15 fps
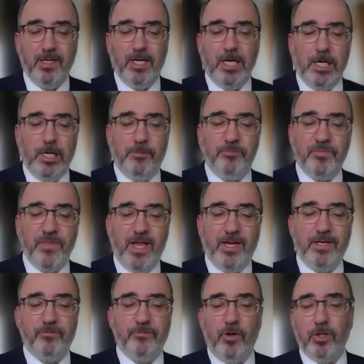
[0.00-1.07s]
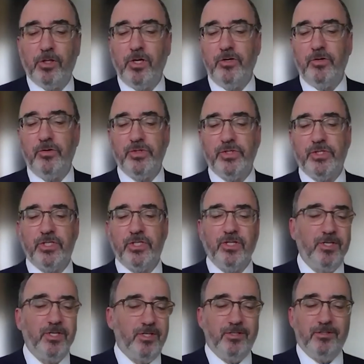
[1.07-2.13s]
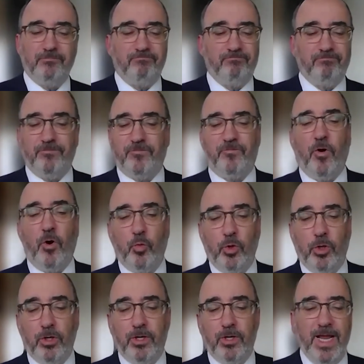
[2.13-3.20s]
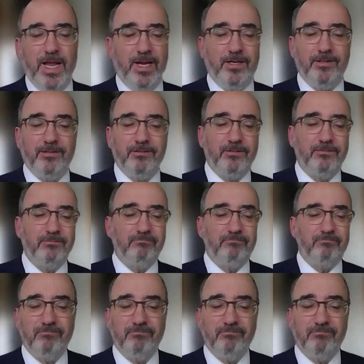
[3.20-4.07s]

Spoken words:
And if all goes forward and